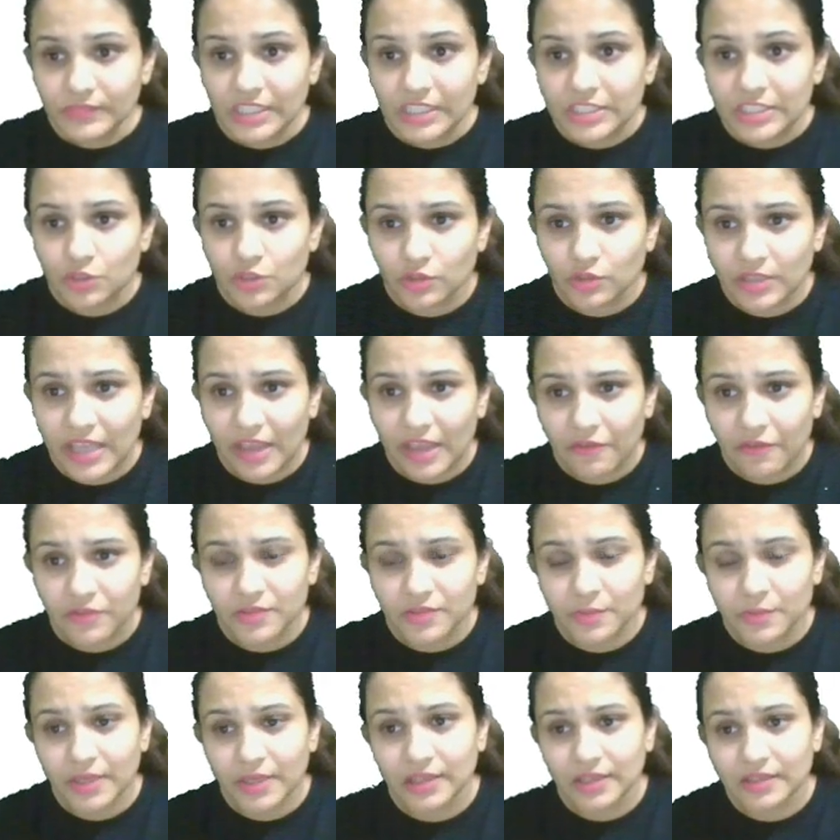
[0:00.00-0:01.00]
So there
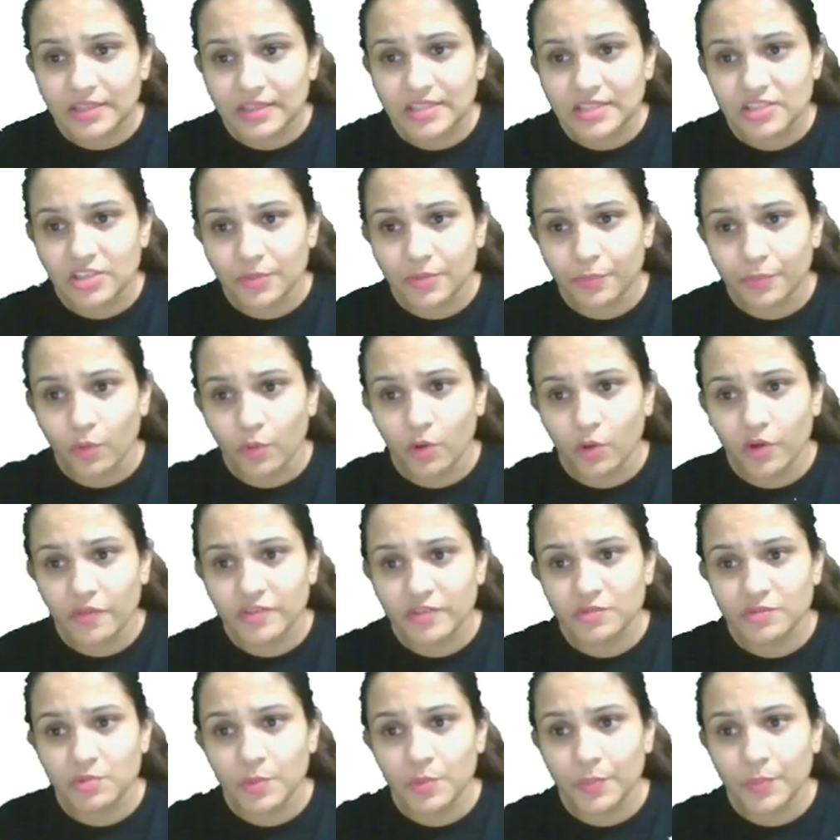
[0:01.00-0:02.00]
would be this report
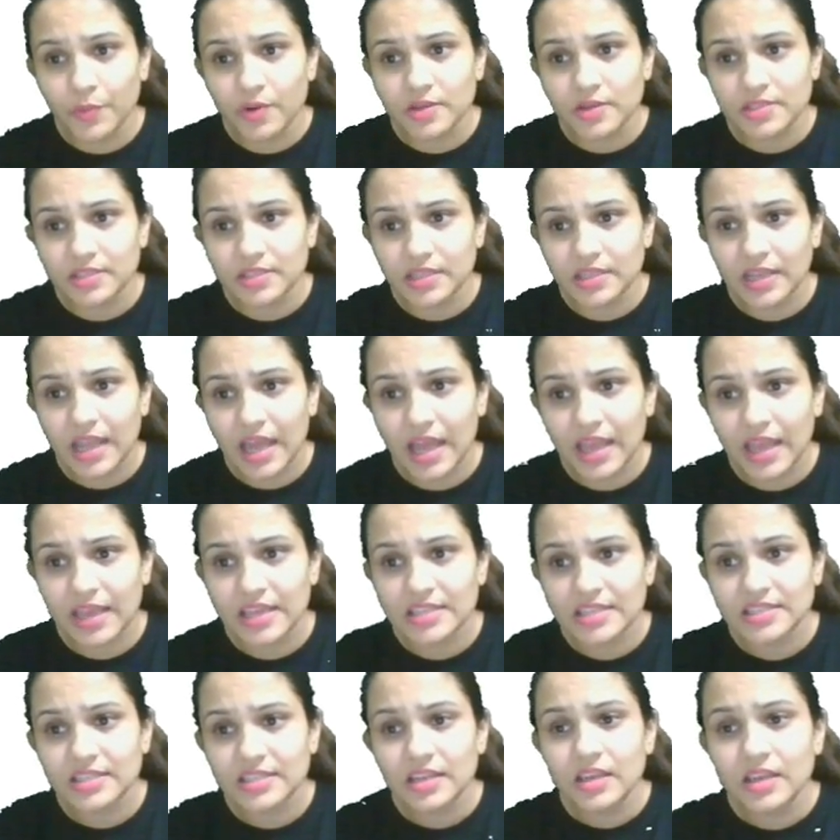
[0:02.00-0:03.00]
which we
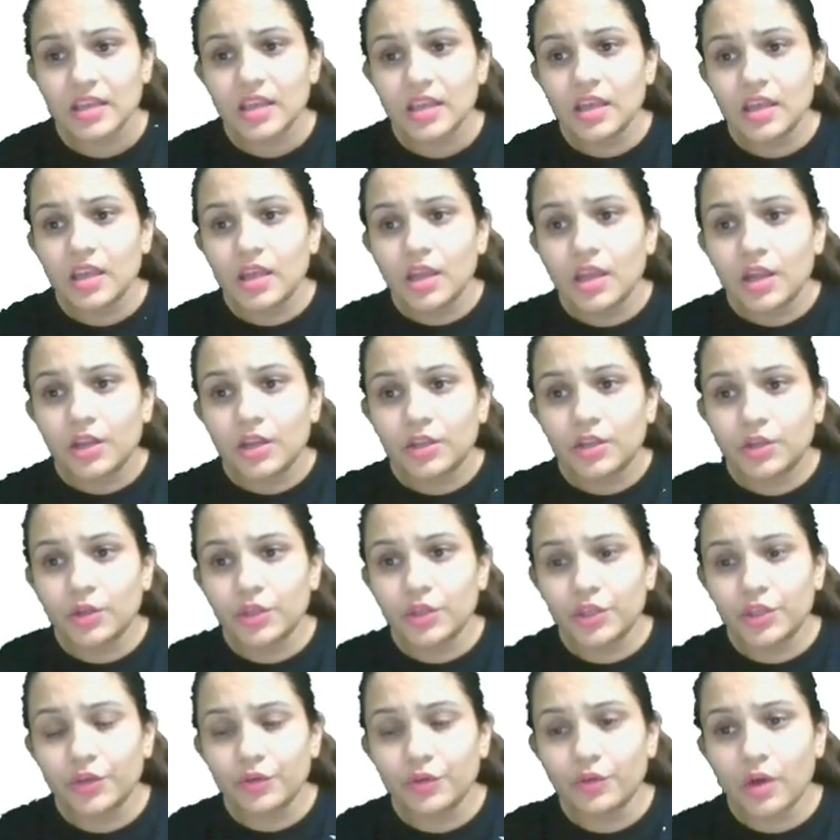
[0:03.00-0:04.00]
personalized to
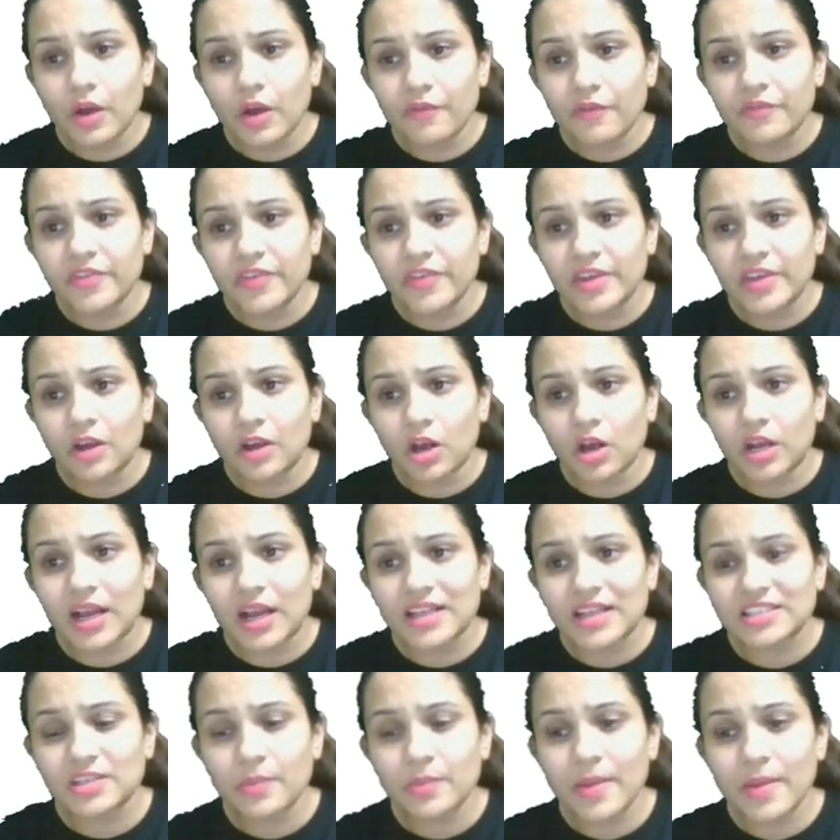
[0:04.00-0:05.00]
you. We
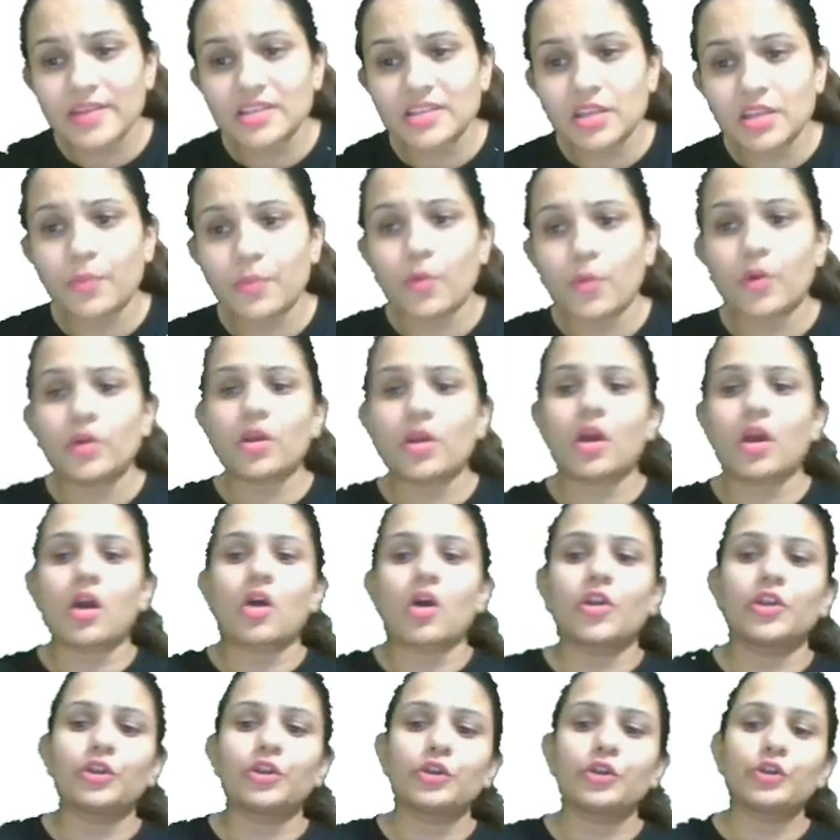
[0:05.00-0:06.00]
customize the report
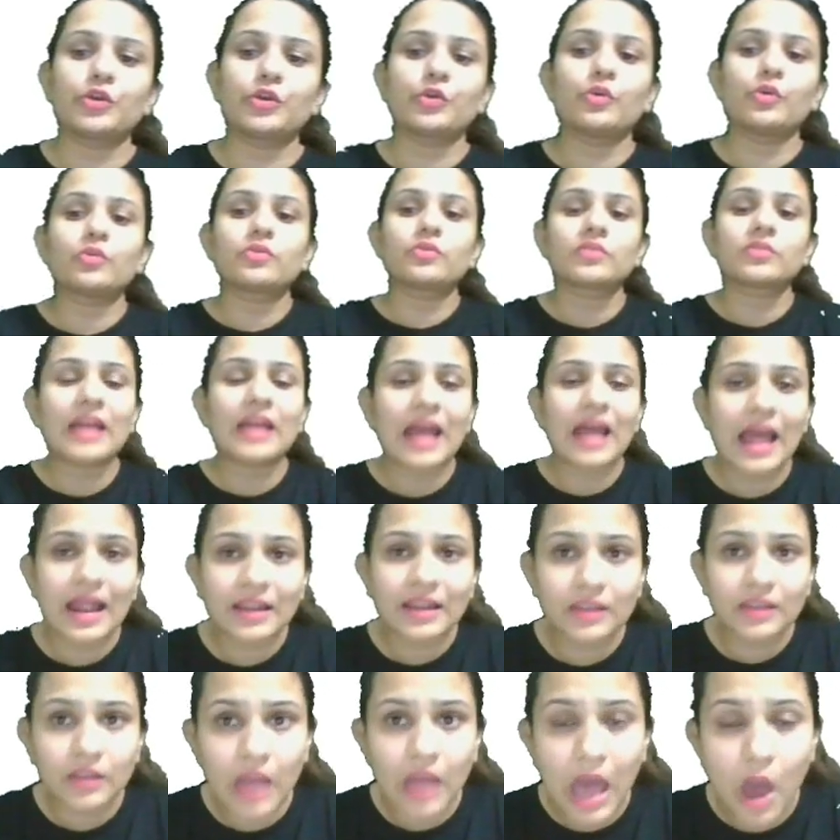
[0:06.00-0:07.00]
according to you, that
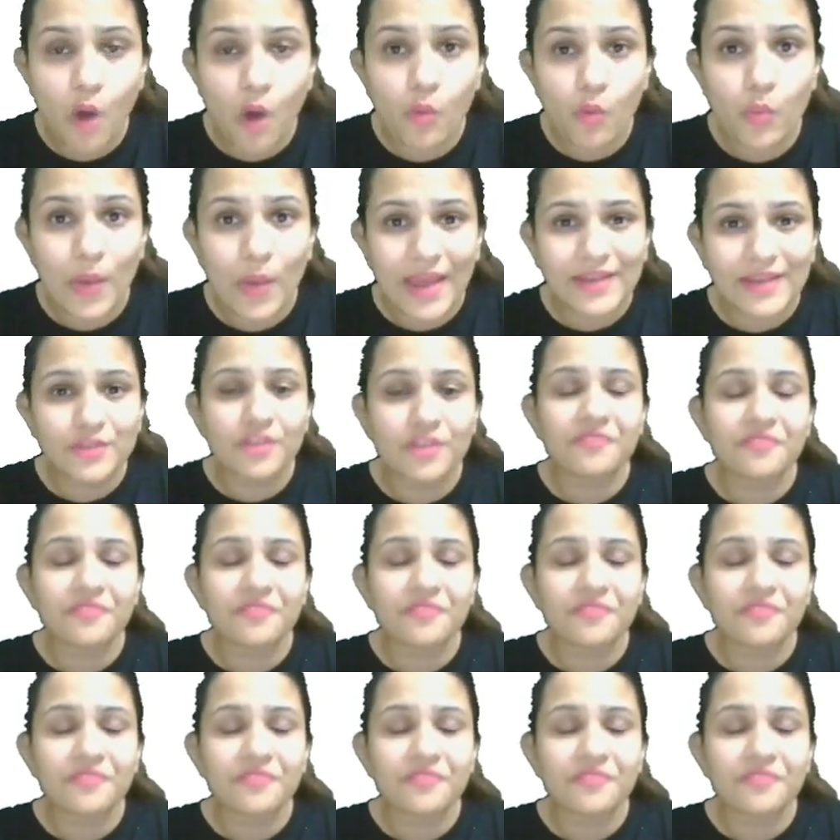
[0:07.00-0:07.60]
how well you